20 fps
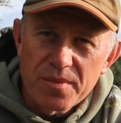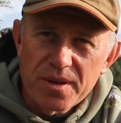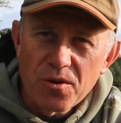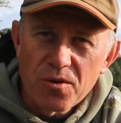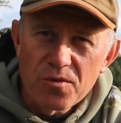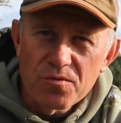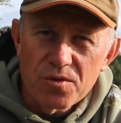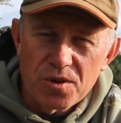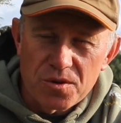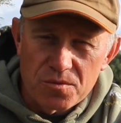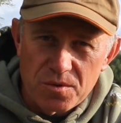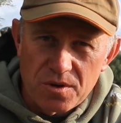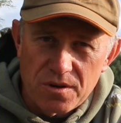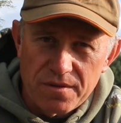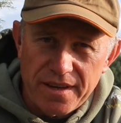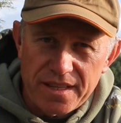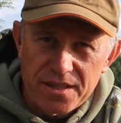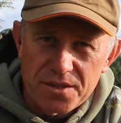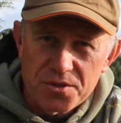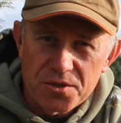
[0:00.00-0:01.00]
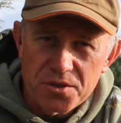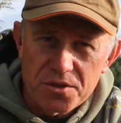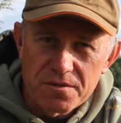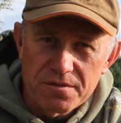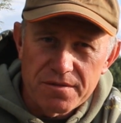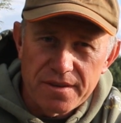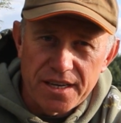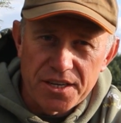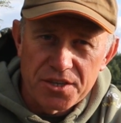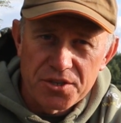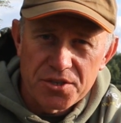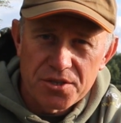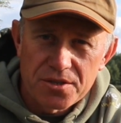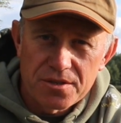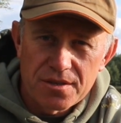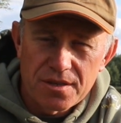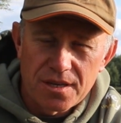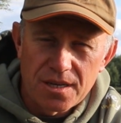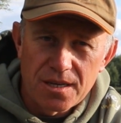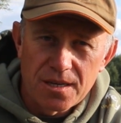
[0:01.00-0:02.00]
long rod where I've had the 2 fish.
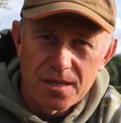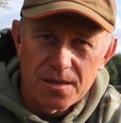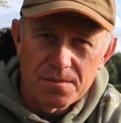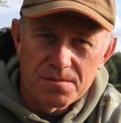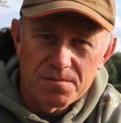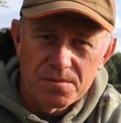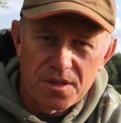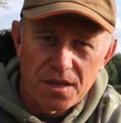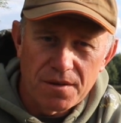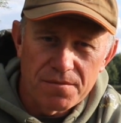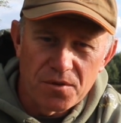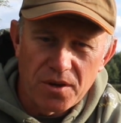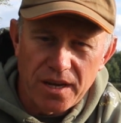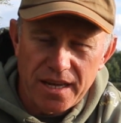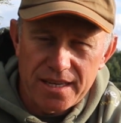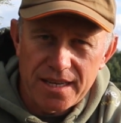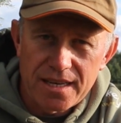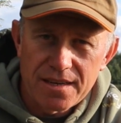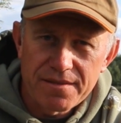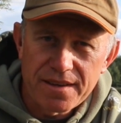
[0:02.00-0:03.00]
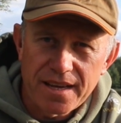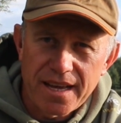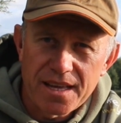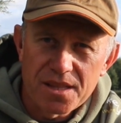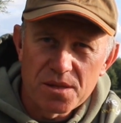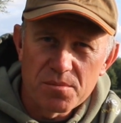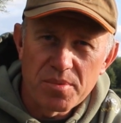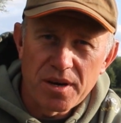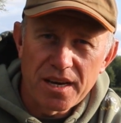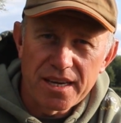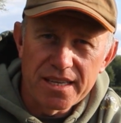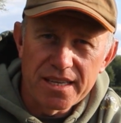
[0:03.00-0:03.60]
I've not had anything out of the bay